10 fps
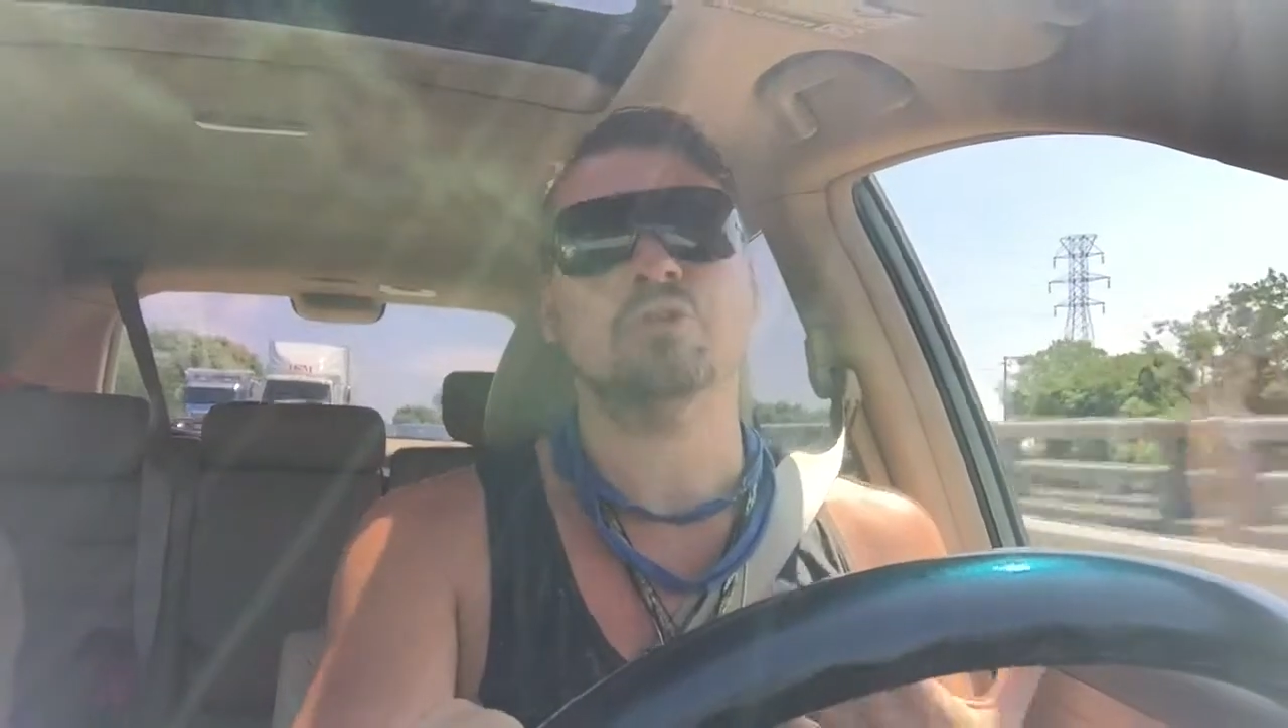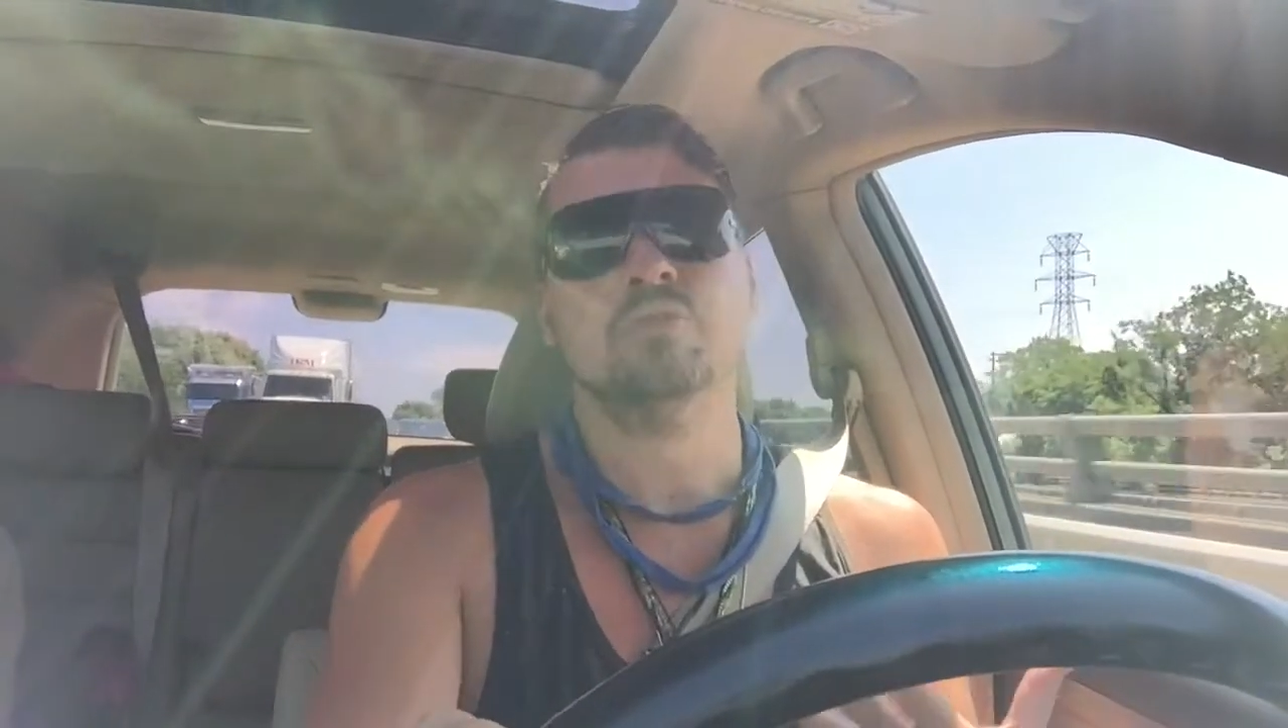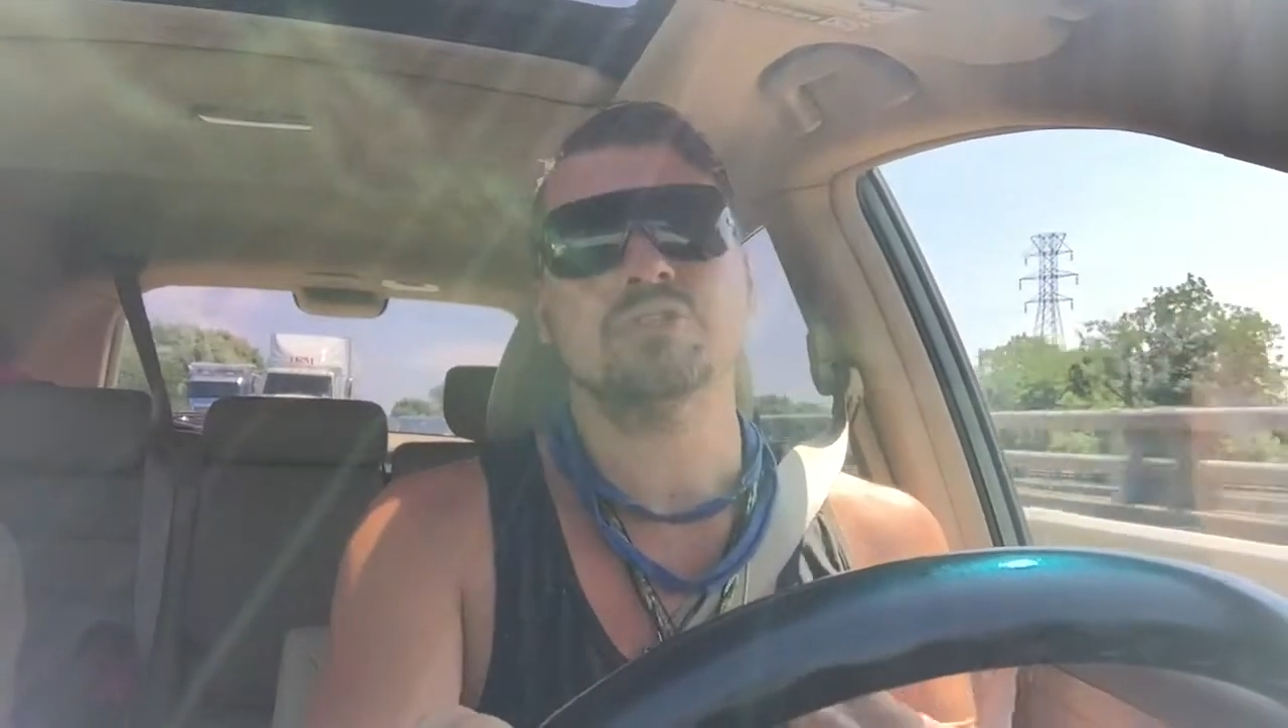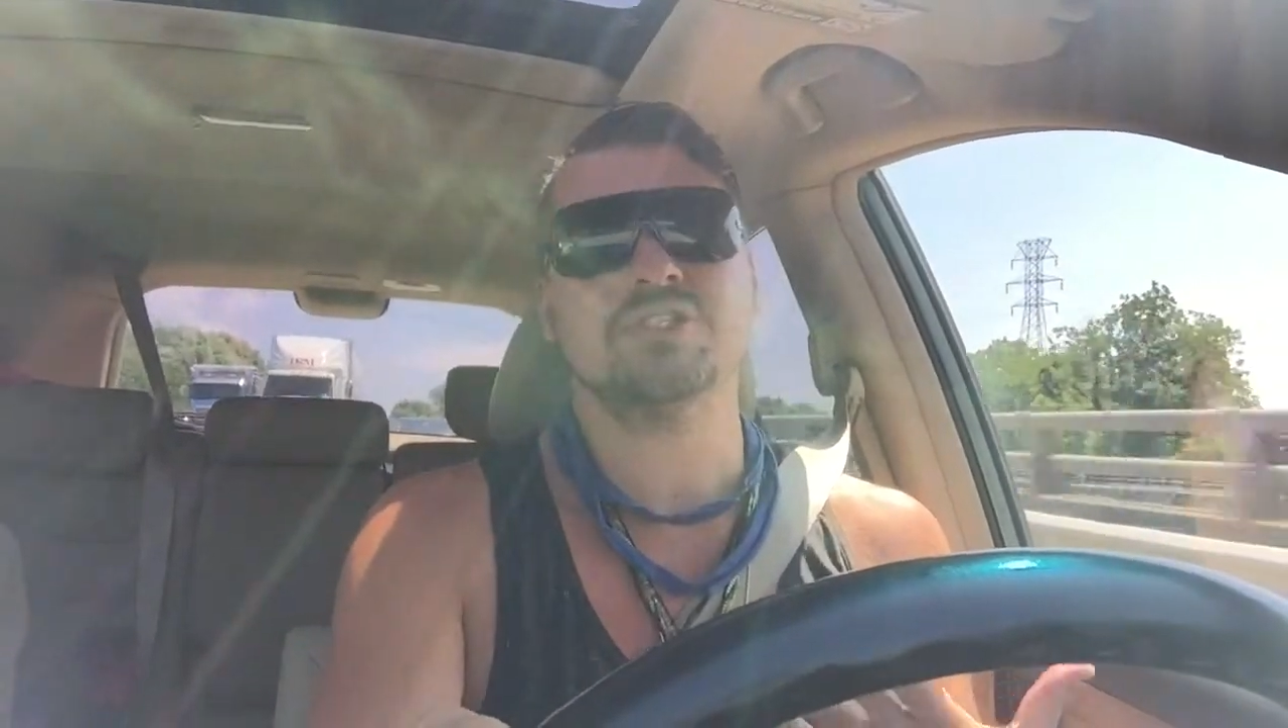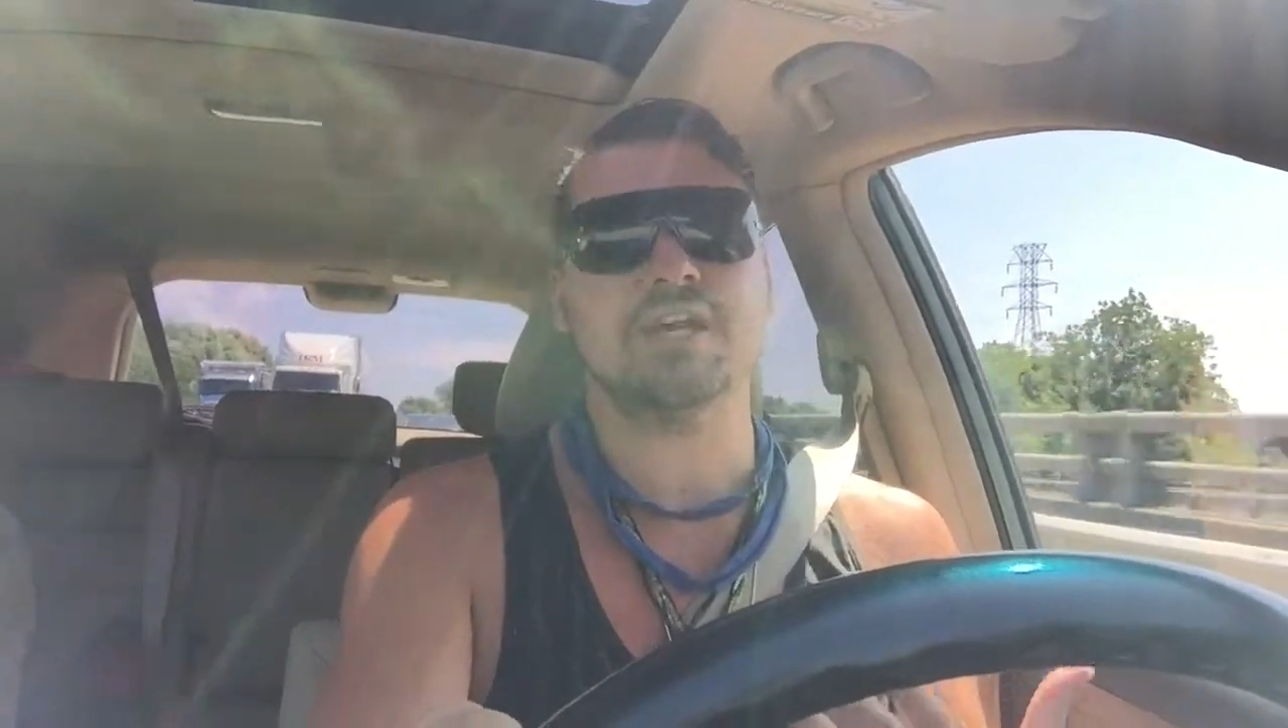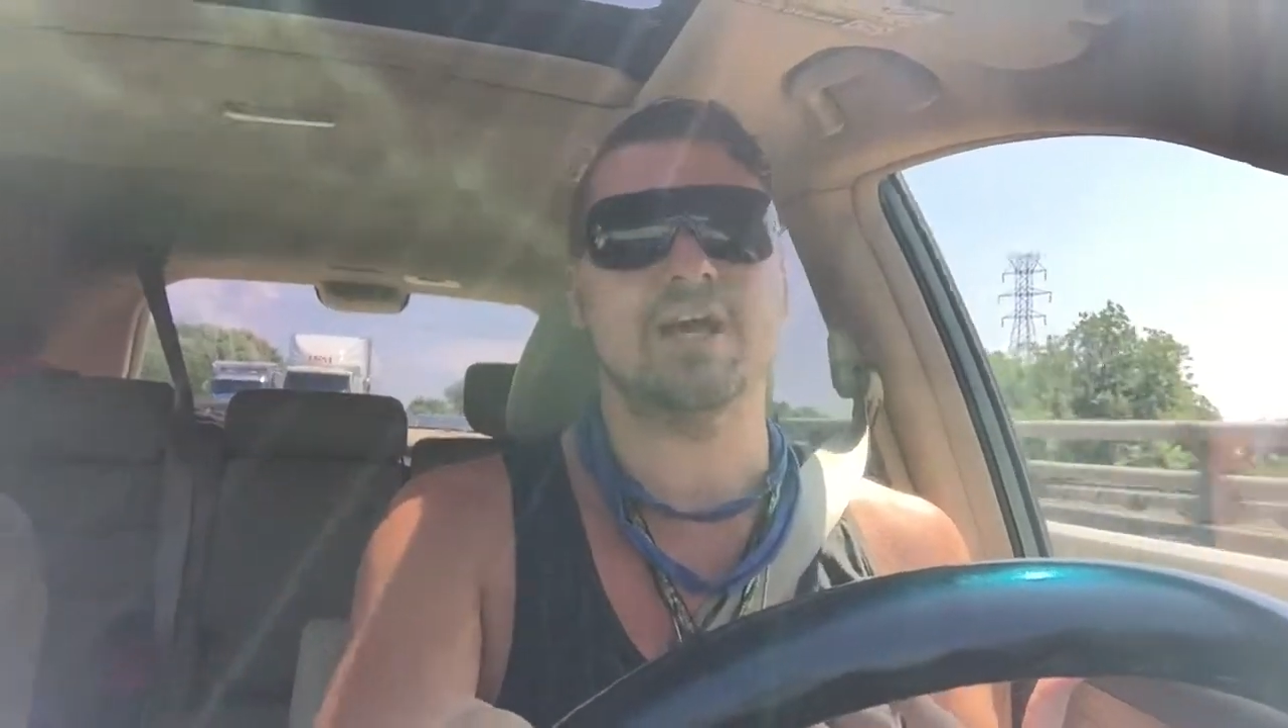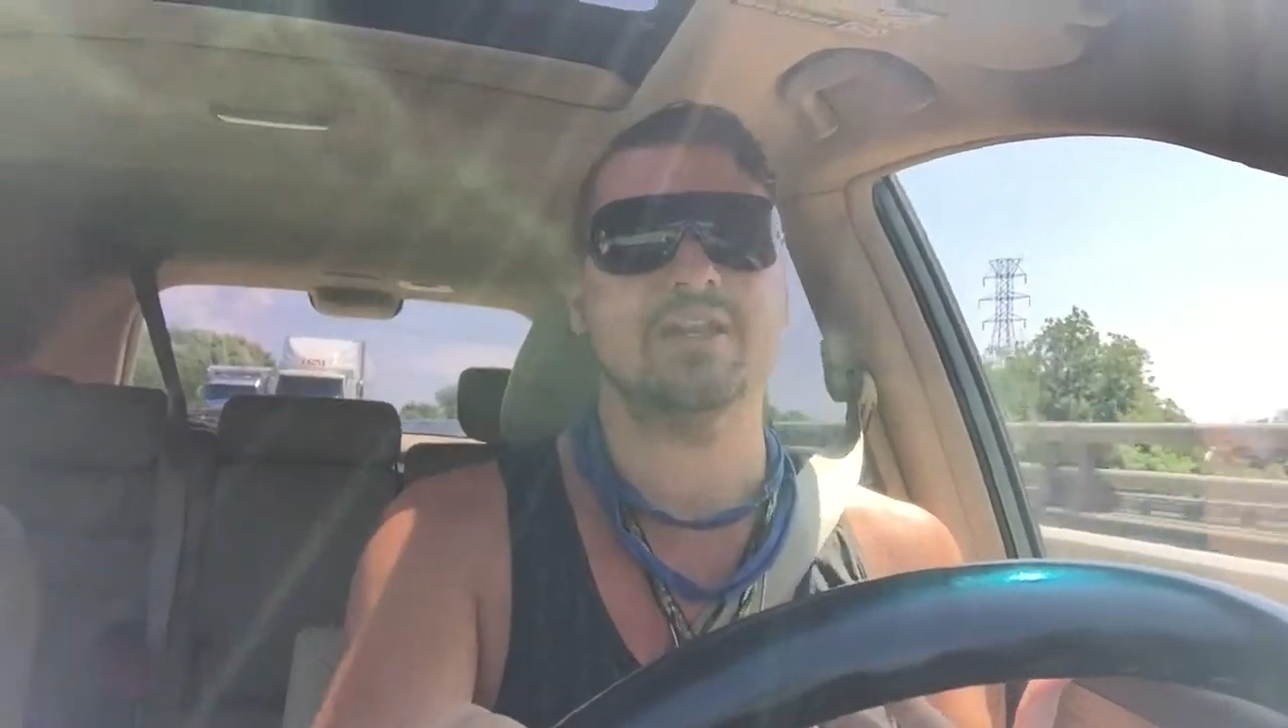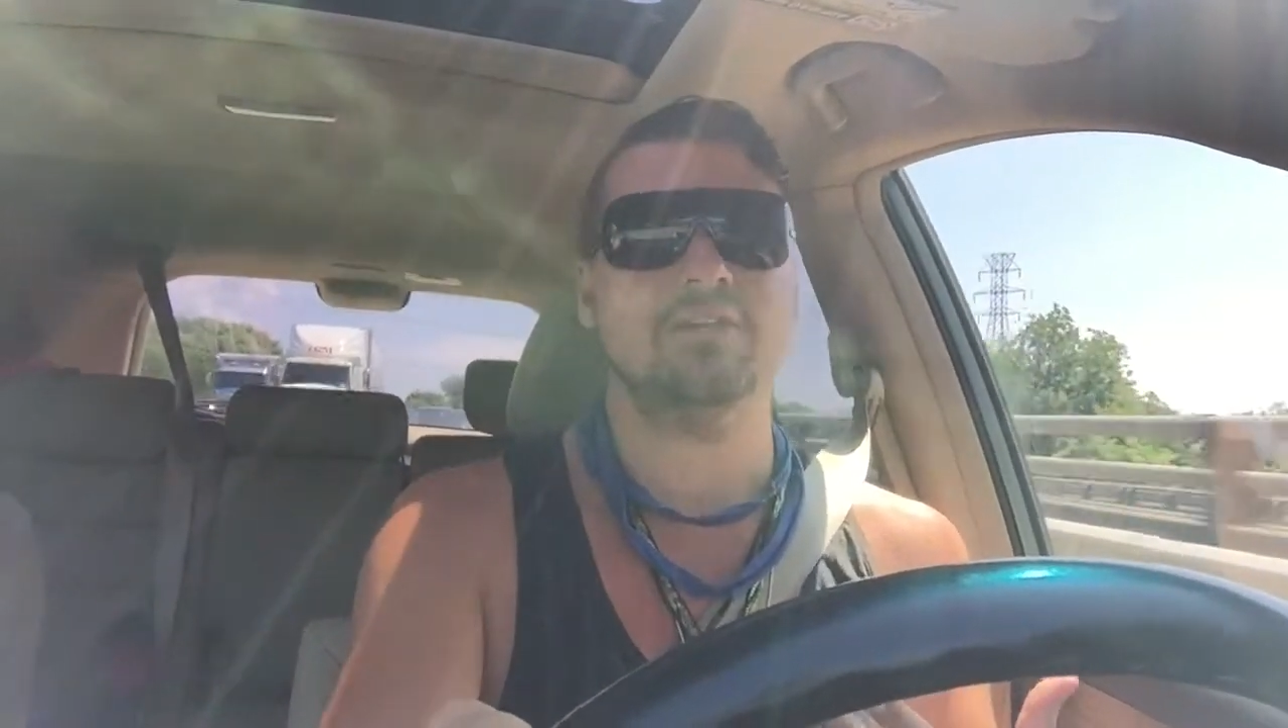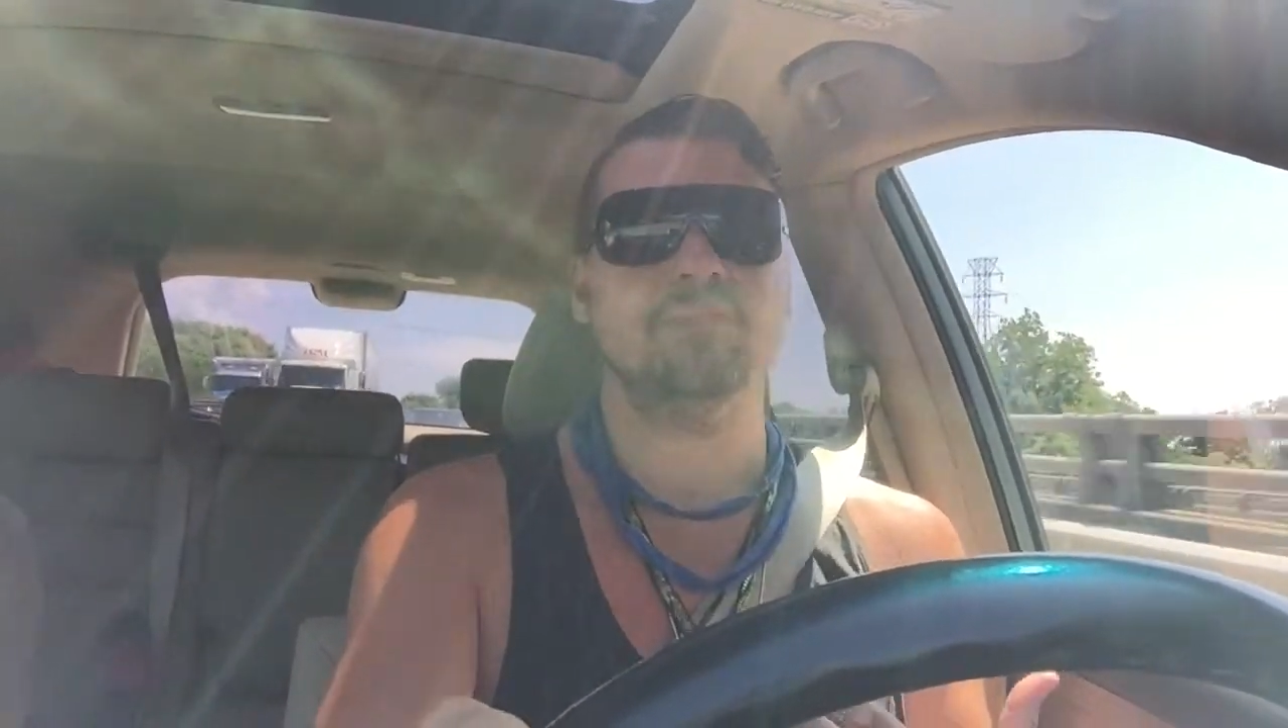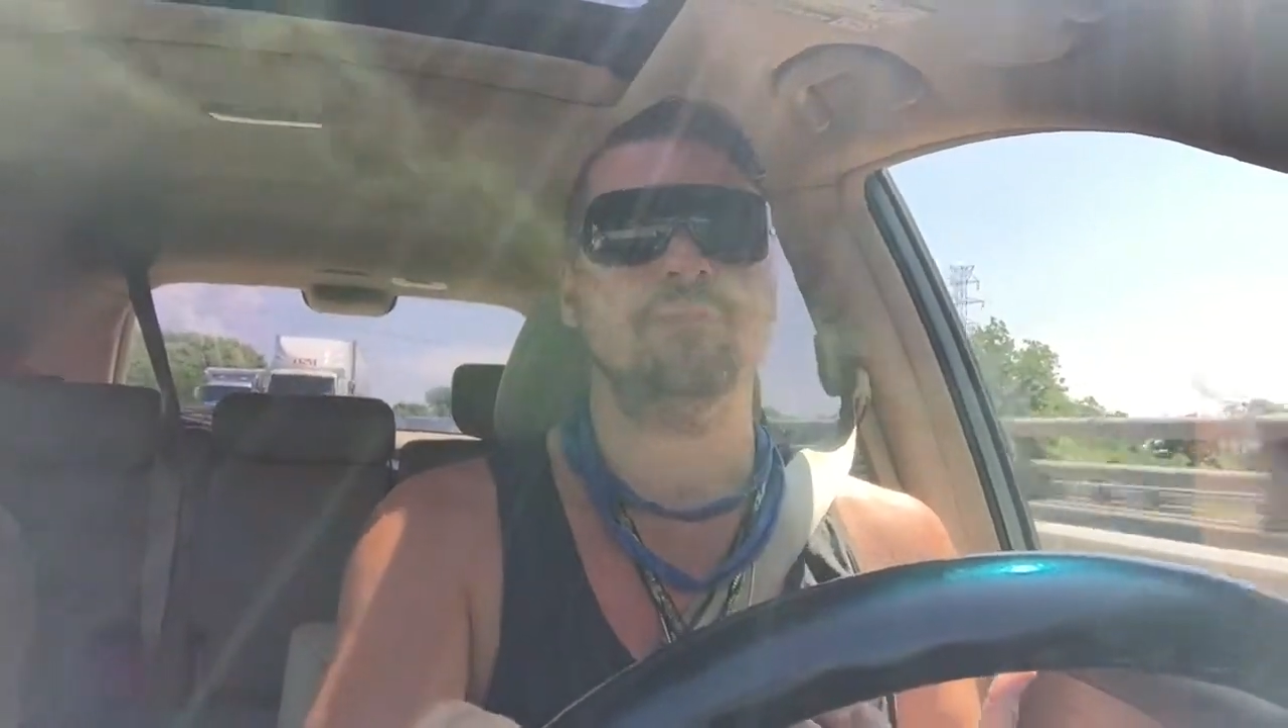your moon
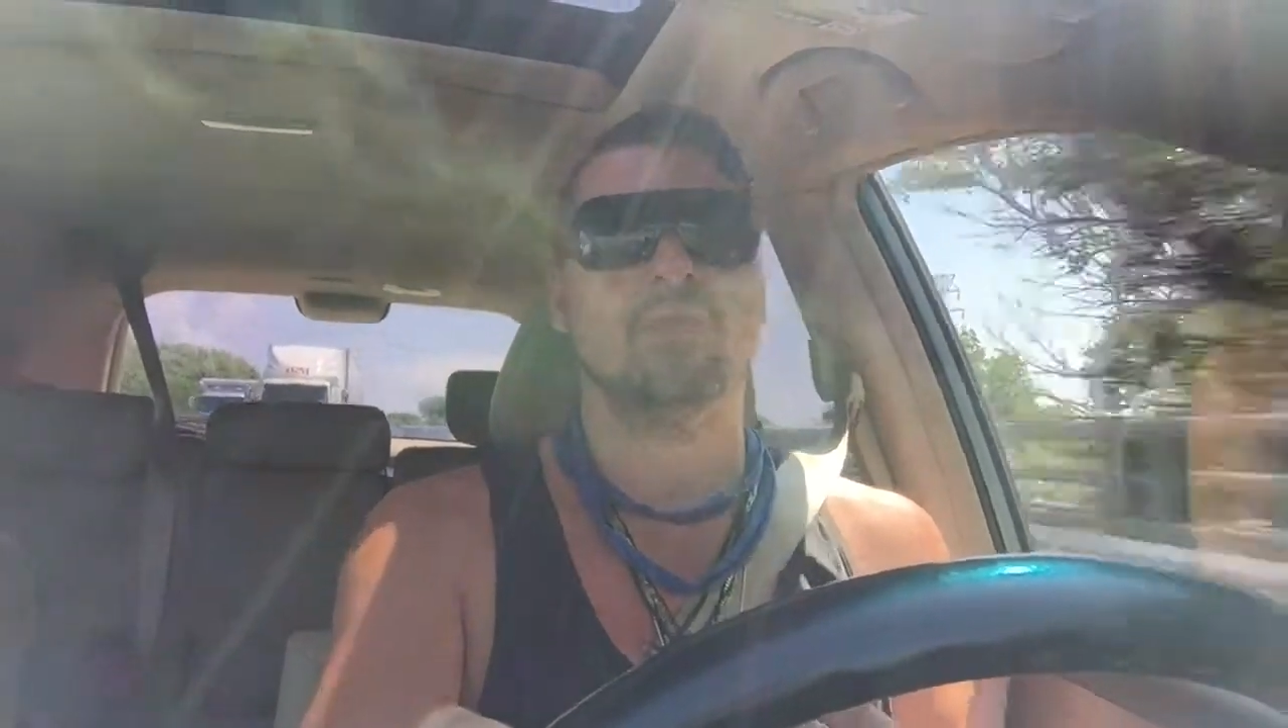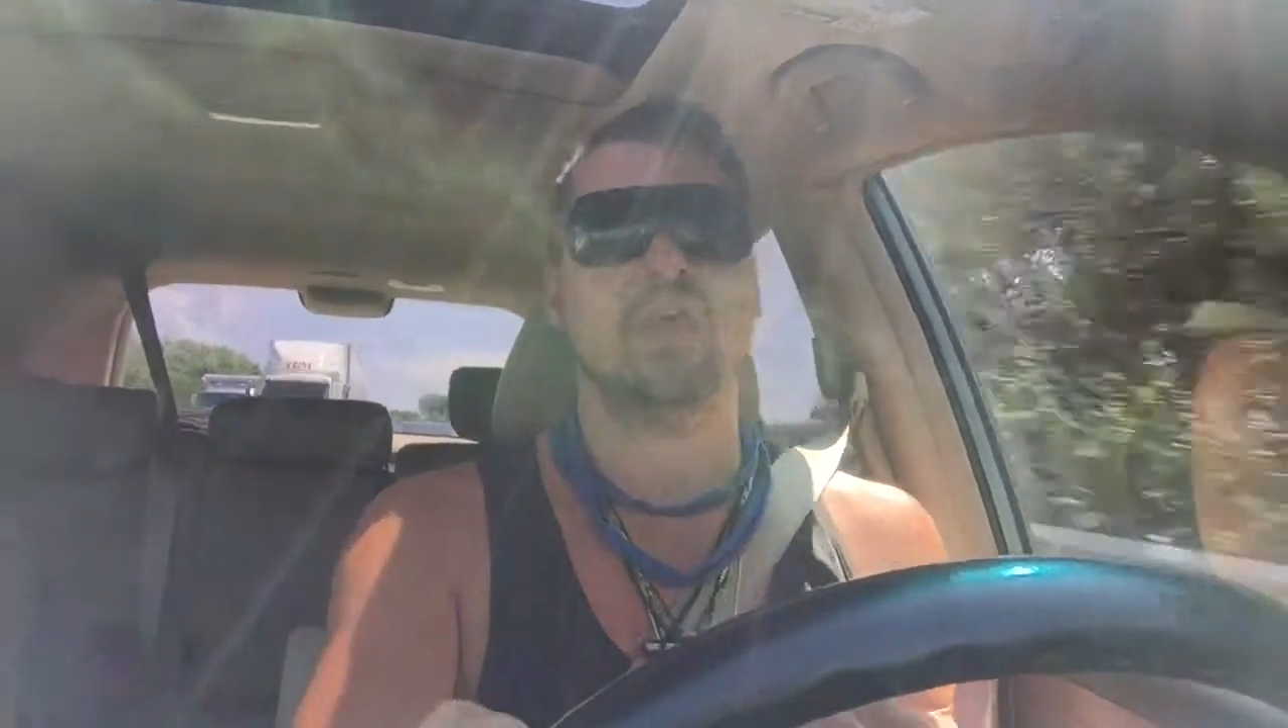sign